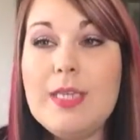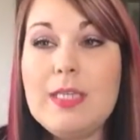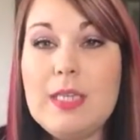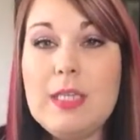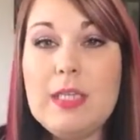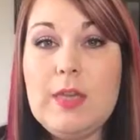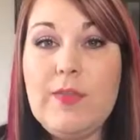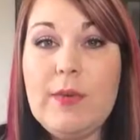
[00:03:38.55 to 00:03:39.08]
It's
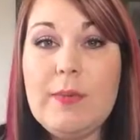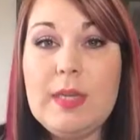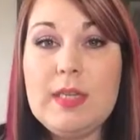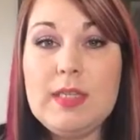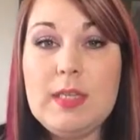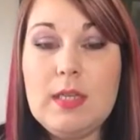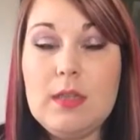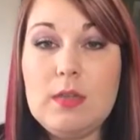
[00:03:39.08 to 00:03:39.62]
easy for me
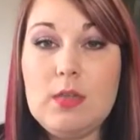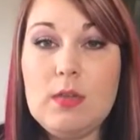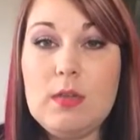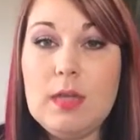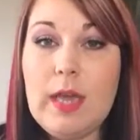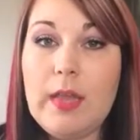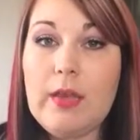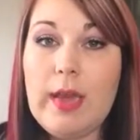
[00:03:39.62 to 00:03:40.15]
to sync the two
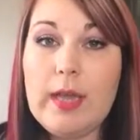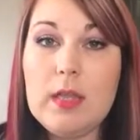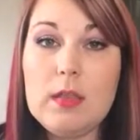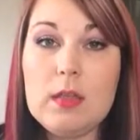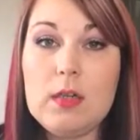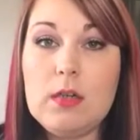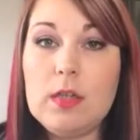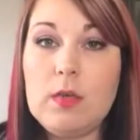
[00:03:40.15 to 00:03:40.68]
together. I
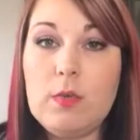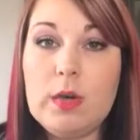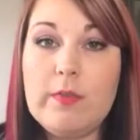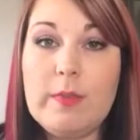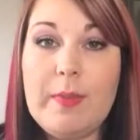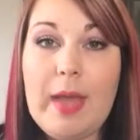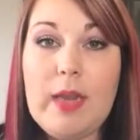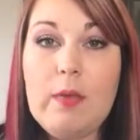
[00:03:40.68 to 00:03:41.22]
can literally work
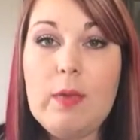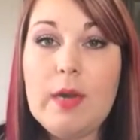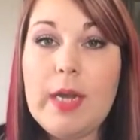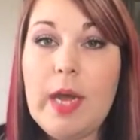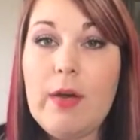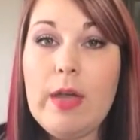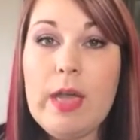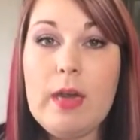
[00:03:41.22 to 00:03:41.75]
from anywhere now,